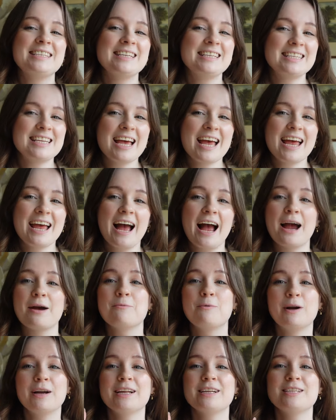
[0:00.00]
today I
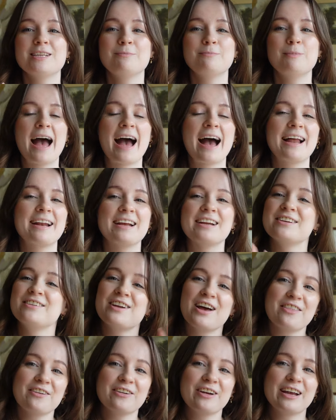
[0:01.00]
wanted to add
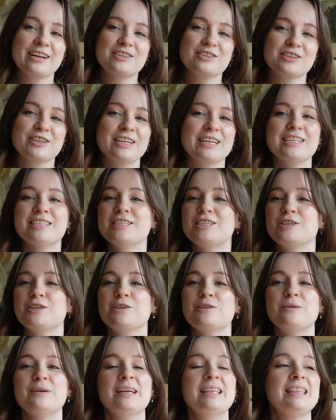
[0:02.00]
another entry
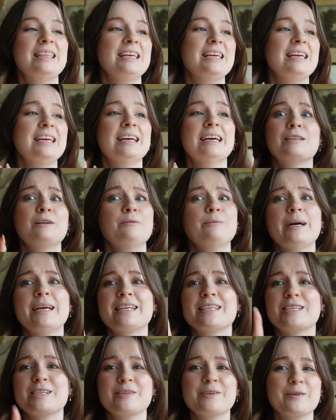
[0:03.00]
into the
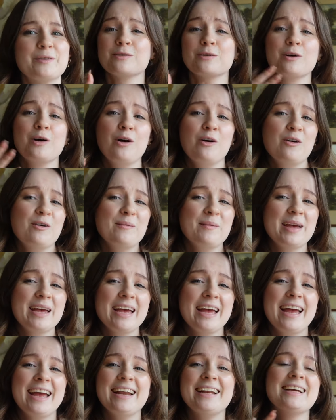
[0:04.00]
low-waist or
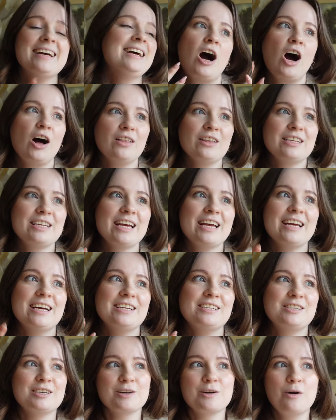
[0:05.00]
homemade holiday
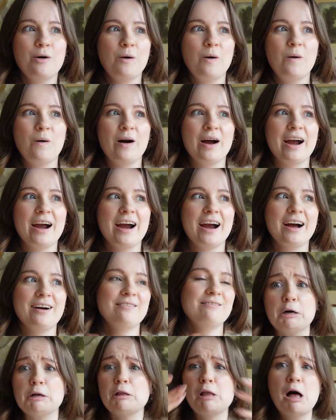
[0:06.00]
decor
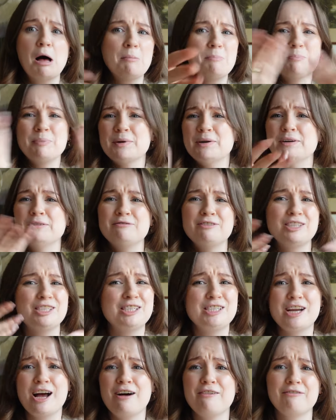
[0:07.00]
clump of
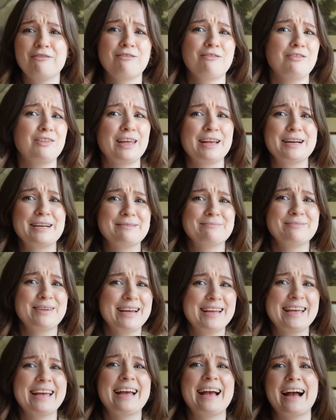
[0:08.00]
stuff that I'm
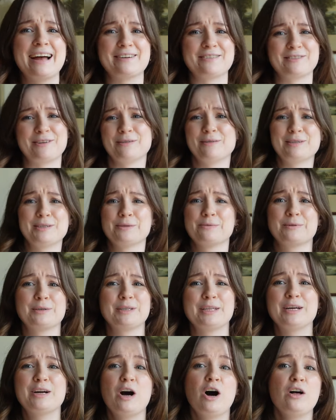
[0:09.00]
making. I don't know what to
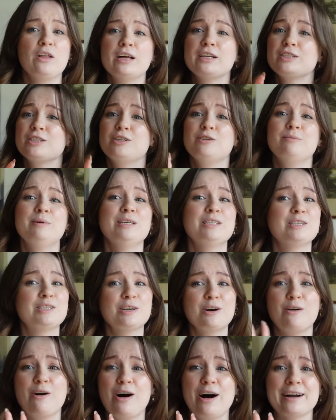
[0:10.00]
really call it, to be
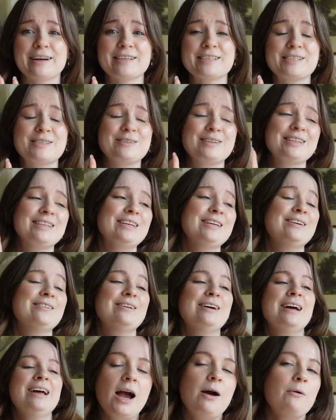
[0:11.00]
so honest with you.
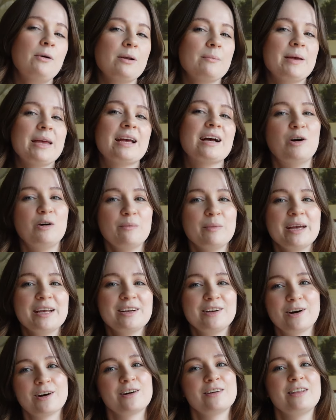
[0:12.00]
I want to make homemade
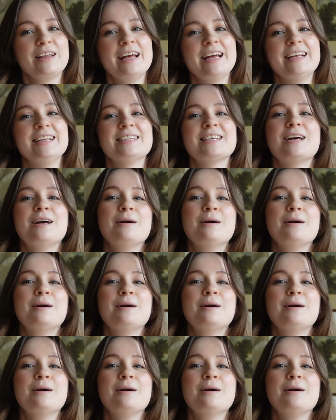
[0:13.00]
garlands,